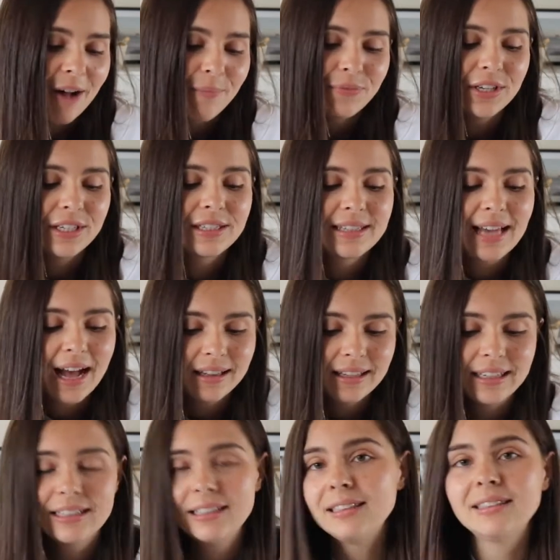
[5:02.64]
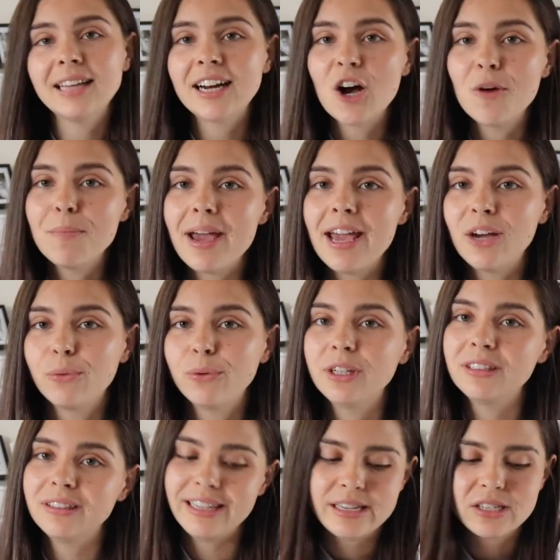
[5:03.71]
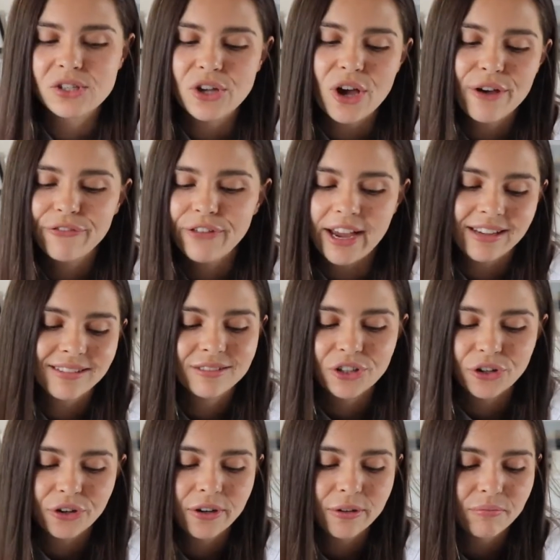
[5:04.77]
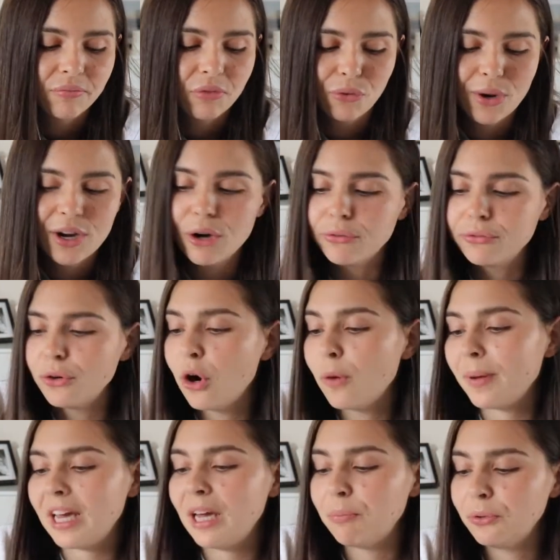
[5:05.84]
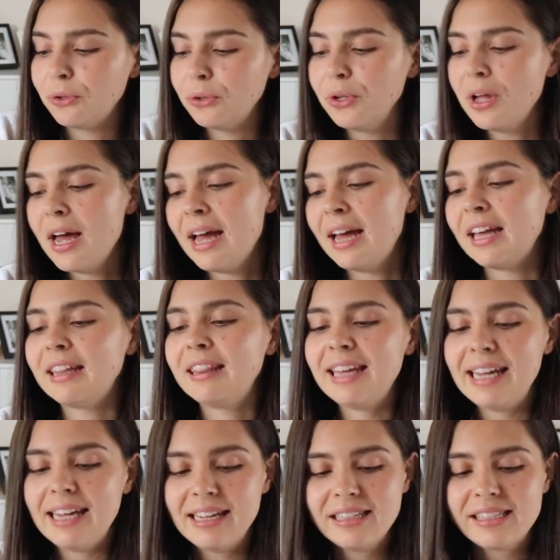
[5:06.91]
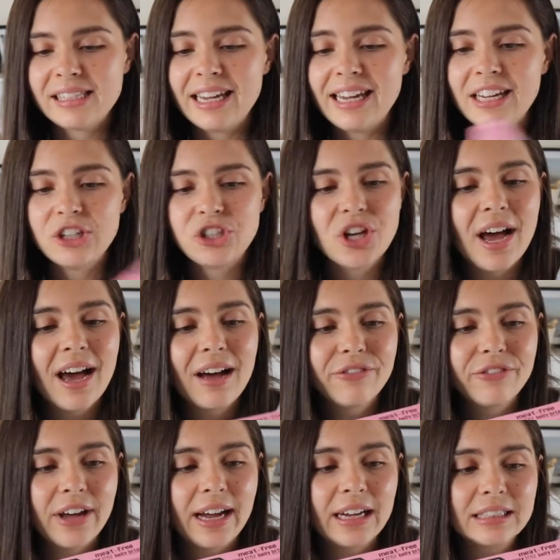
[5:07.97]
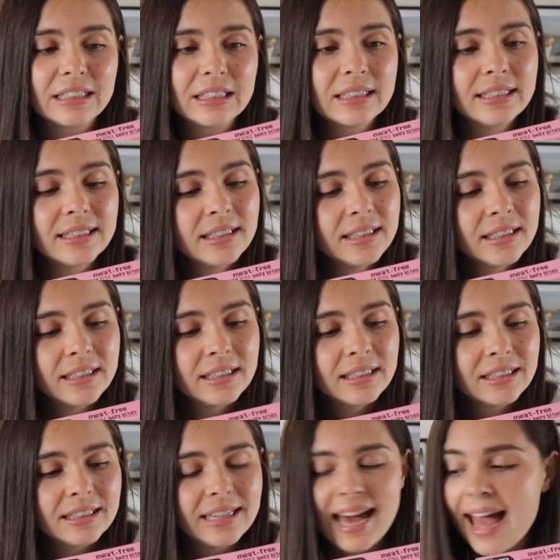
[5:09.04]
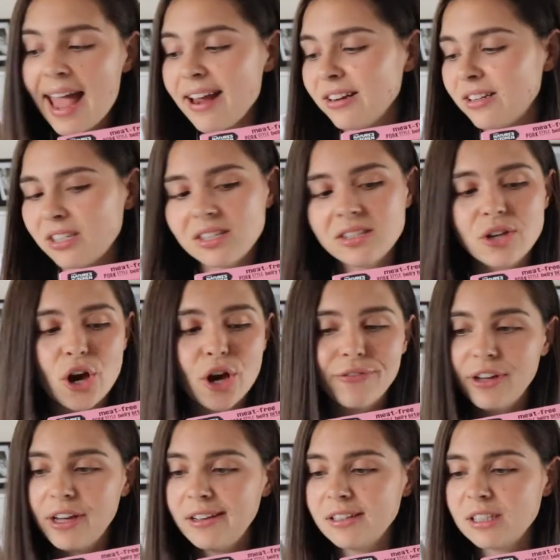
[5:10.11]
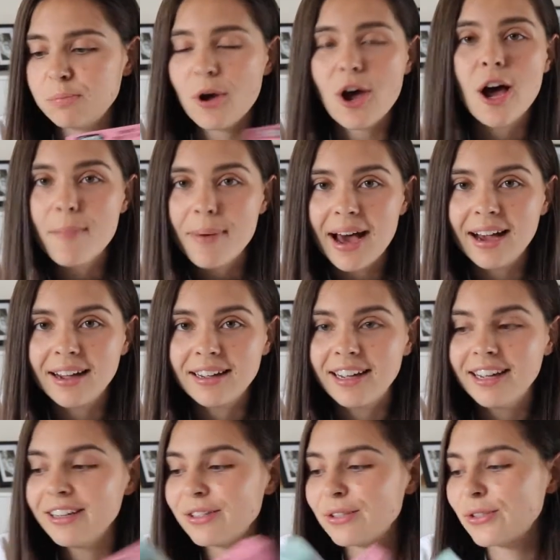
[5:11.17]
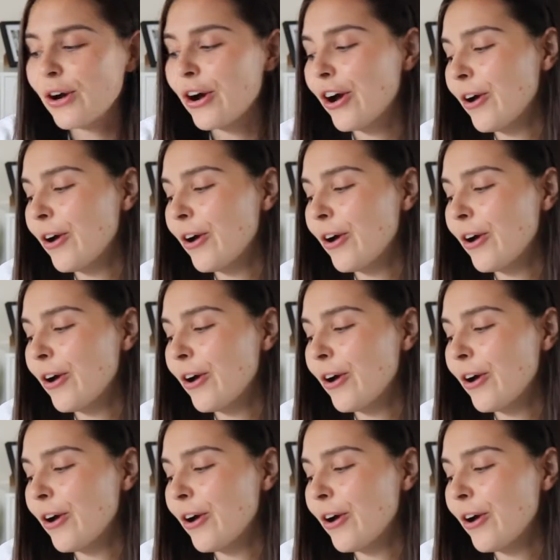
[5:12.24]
The salad that I'll make would at least serve like, you know, 3 or 4 people. These each have like 8 servings per packet. So,